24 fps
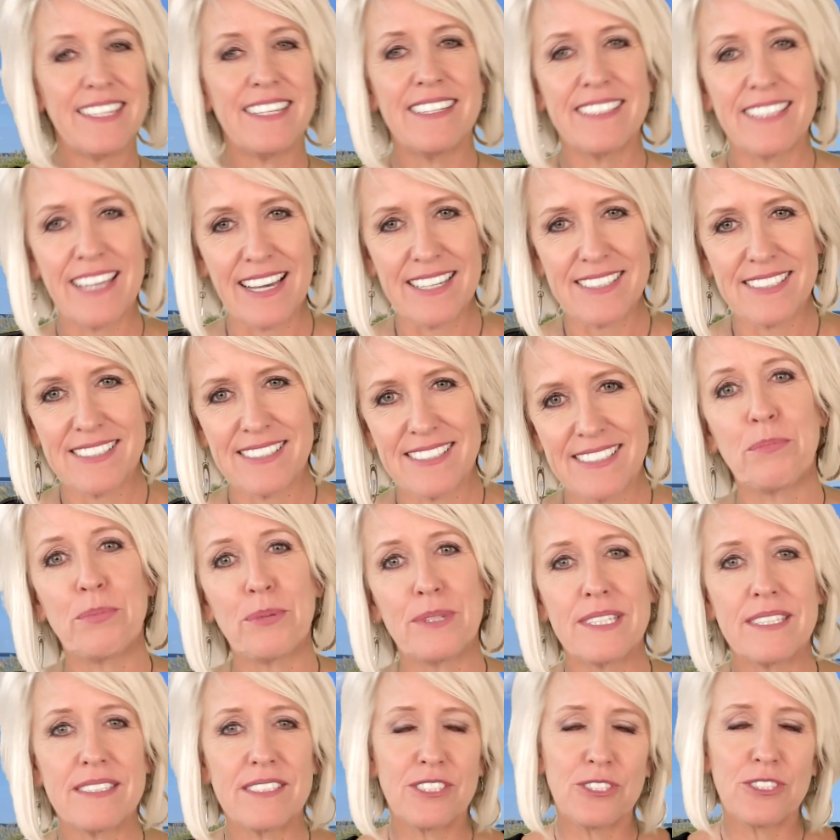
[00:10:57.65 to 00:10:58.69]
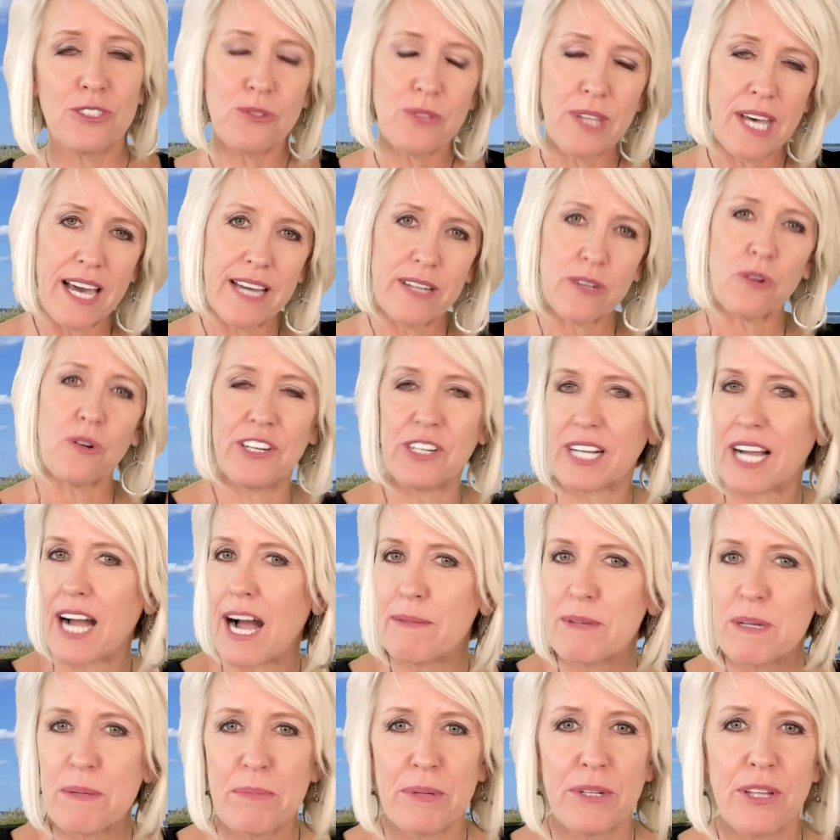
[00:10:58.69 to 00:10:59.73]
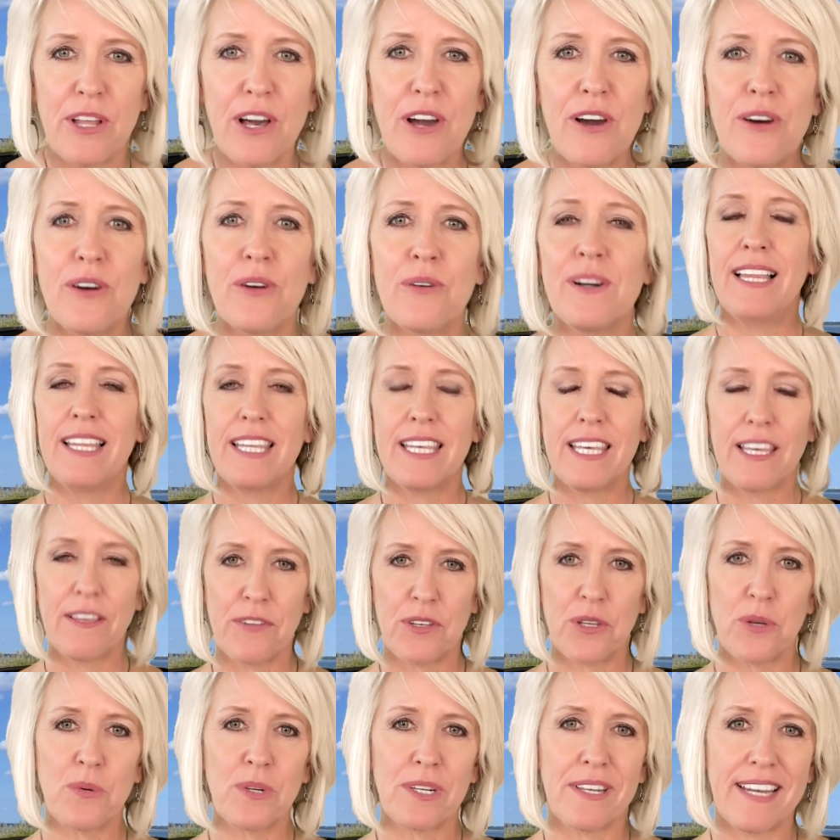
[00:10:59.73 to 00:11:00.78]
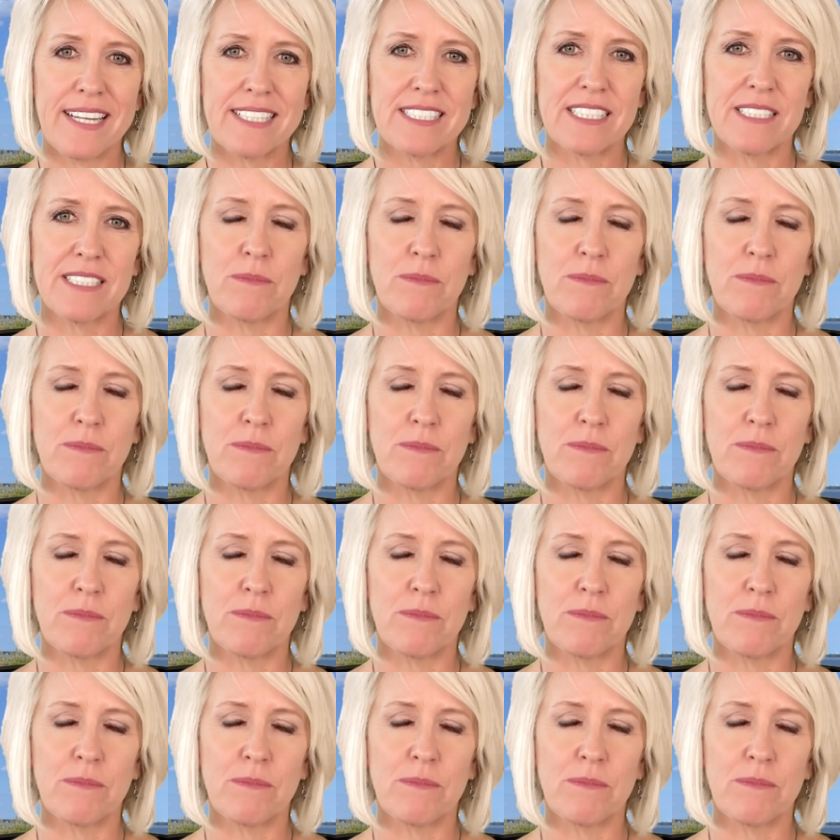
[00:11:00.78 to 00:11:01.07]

Yes, please do that, or comment below if you would like some